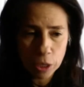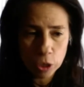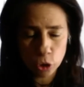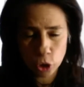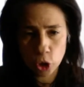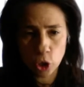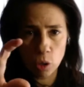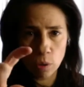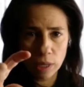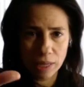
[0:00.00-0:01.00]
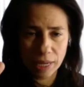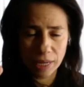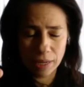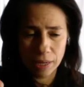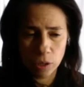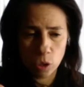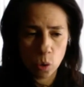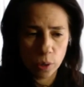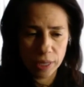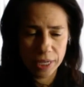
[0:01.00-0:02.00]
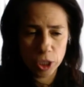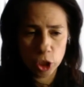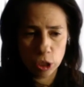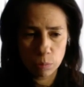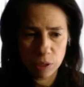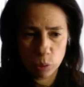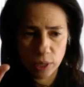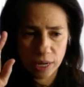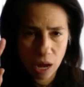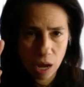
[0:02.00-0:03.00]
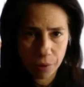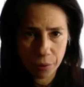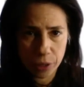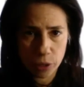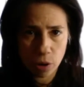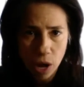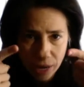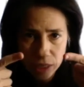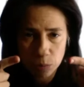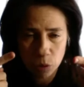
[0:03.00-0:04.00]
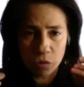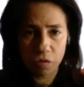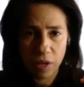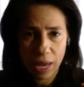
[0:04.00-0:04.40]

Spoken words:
to show a link and a correlation between how your eyes move